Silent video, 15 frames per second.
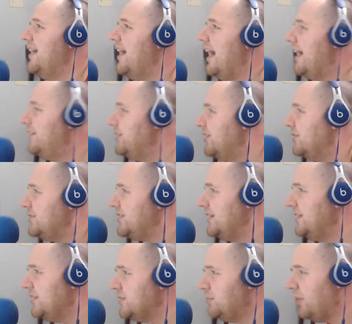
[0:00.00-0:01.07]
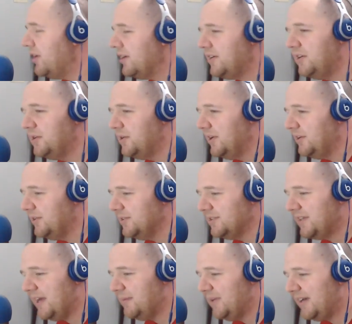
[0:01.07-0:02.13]
I don't know. Seeing those Barco goals
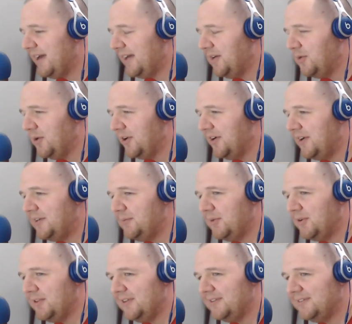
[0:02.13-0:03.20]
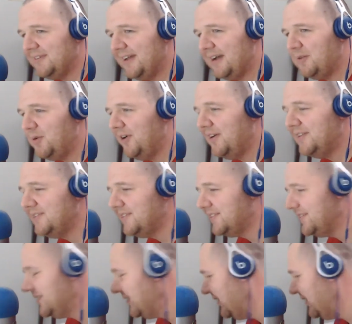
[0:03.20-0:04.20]
got me kind of worried more than I was.